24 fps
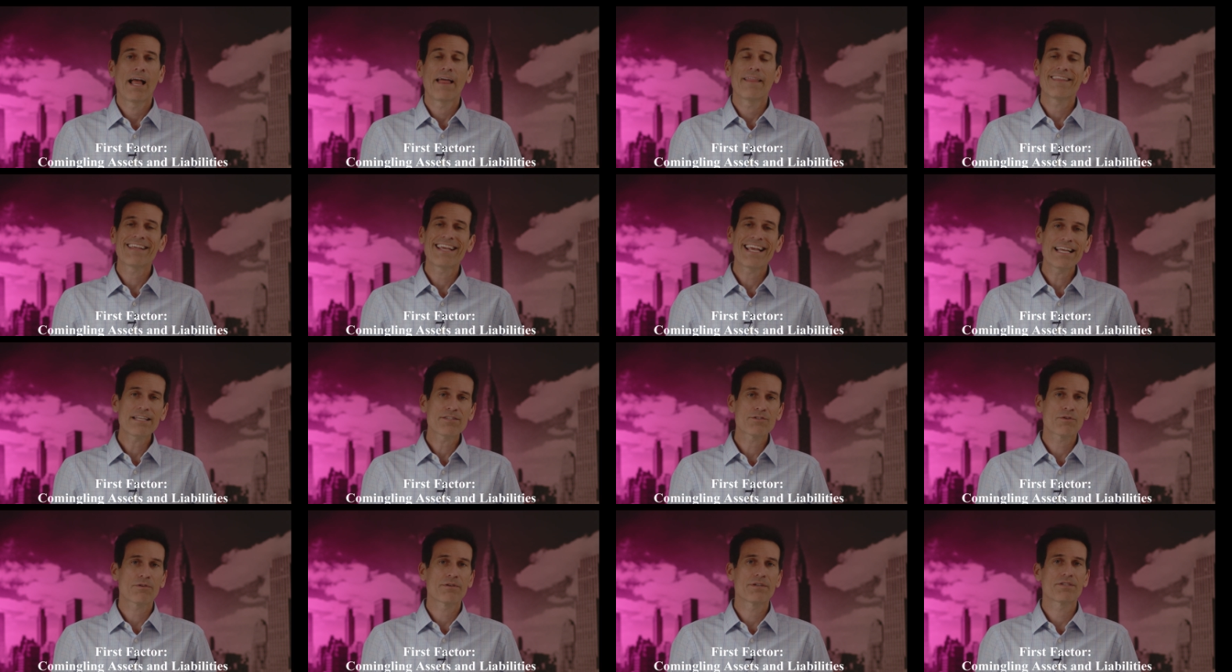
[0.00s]
The
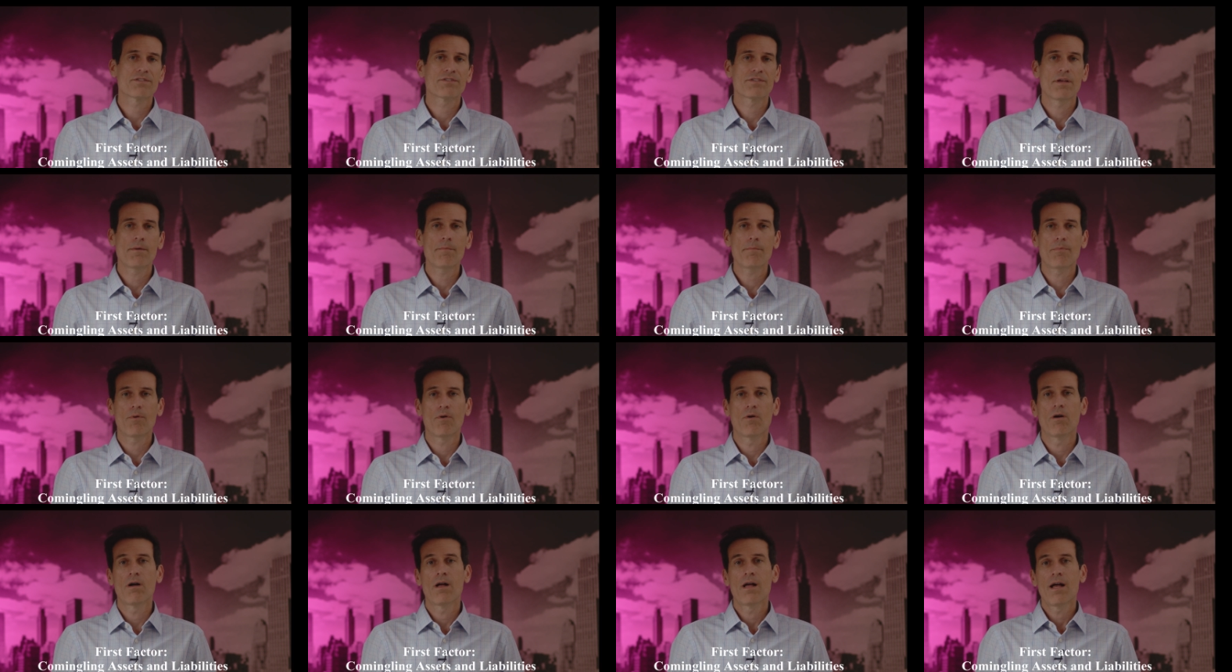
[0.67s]
answer is
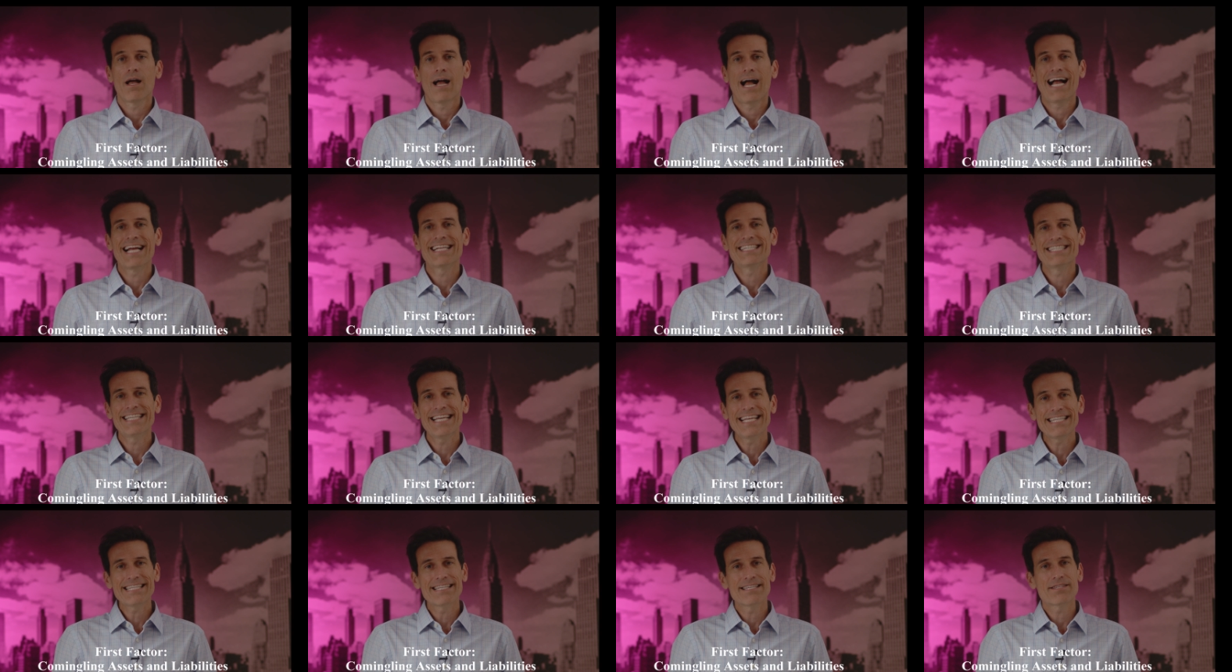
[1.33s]
simple. I
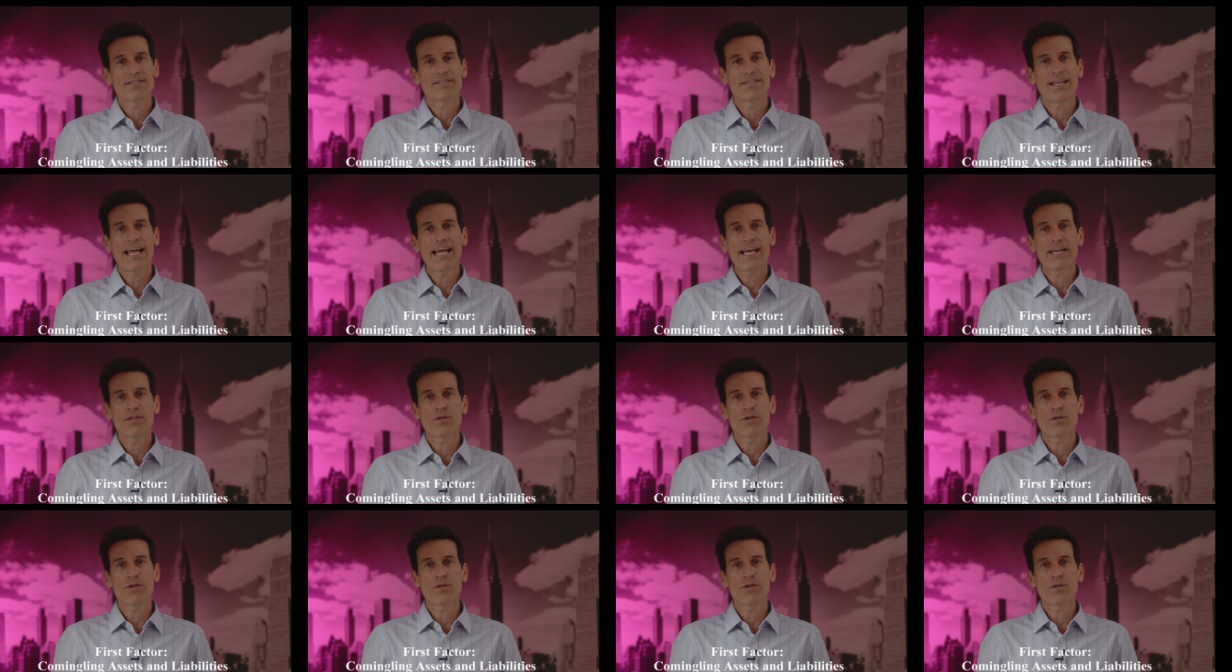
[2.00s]
didn't say